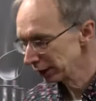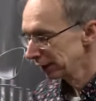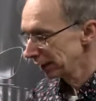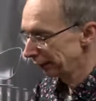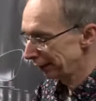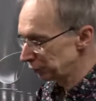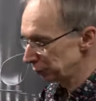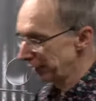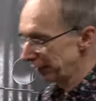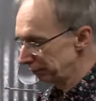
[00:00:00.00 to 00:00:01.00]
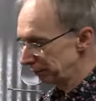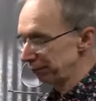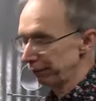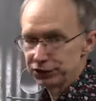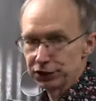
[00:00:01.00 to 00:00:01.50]
And that's where
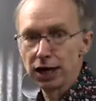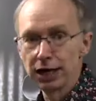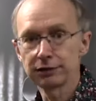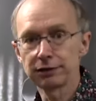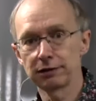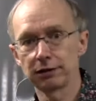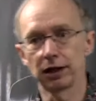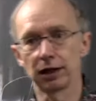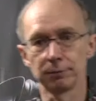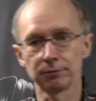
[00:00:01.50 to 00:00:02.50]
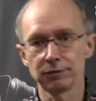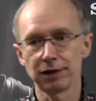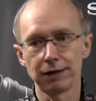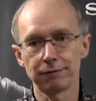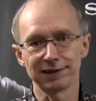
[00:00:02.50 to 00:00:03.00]
FX9,
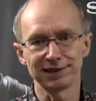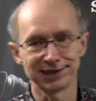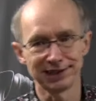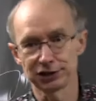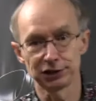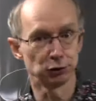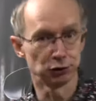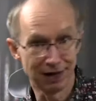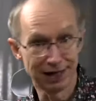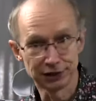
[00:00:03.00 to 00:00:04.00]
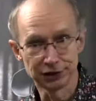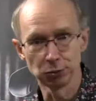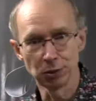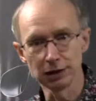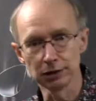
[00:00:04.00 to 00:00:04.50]
FX6, and of course Venice as
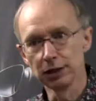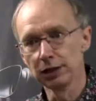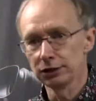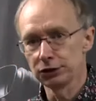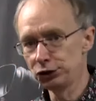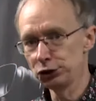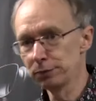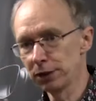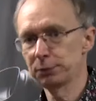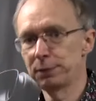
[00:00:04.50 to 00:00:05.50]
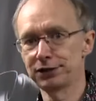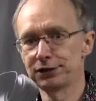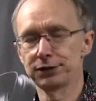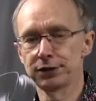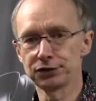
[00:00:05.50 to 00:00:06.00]
well do much better
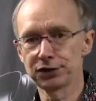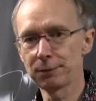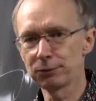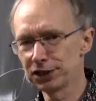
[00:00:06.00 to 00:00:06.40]
than those cameras.